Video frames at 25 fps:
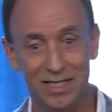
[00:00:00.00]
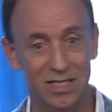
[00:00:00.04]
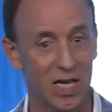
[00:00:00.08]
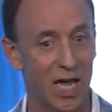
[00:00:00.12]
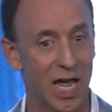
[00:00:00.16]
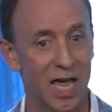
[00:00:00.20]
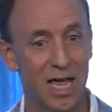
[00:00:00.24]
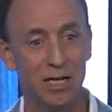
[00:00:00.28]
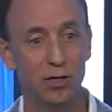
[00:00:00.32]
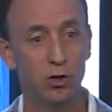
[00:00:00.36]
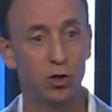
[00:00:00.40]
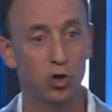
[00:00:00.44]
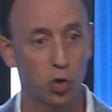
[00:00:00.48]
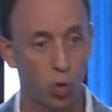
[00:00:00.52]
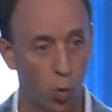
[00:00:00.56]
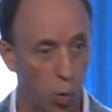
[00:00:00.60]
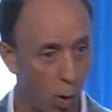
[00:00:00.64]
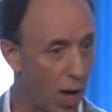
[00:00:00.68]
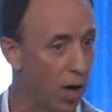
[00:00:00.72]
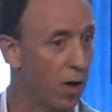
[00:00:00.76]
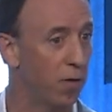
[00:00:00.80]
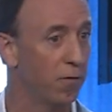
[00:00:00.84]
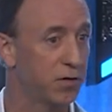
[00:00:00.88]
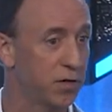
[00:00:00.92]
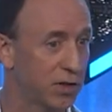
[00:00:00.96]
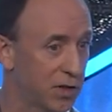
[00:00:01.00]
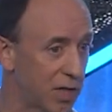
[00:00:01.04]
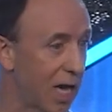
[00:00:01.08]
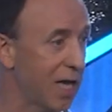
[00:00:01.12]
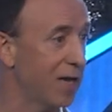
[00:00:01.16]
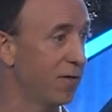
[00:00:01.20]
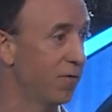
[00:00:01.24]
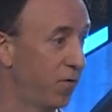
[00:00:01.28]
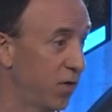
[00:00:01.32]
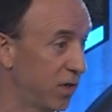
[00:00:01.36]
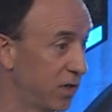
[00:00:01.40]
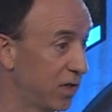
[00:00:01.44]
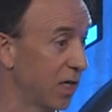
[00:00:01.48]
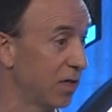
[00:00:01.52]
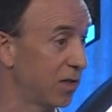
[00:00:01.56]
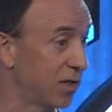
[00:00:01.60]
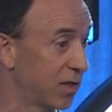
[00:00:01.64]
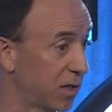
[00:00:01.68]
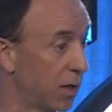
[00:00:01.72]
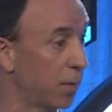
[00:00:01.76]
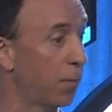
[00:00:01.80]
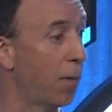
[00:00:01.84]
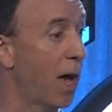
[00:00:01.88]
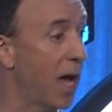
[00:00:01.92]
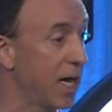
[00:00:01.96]
10, 12 site visits
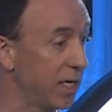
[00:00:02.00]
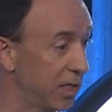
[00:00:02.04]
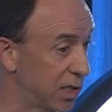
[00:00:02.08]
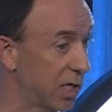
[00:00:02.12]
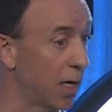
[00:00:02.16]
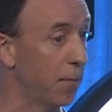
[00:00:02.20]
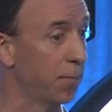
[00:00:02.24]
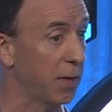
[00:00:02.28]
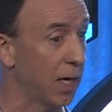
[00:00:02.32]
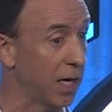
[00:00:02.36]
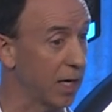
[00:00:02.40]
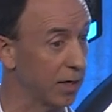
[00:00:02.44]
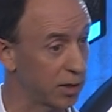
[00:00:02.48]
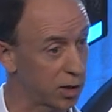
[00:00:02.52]
to buy something,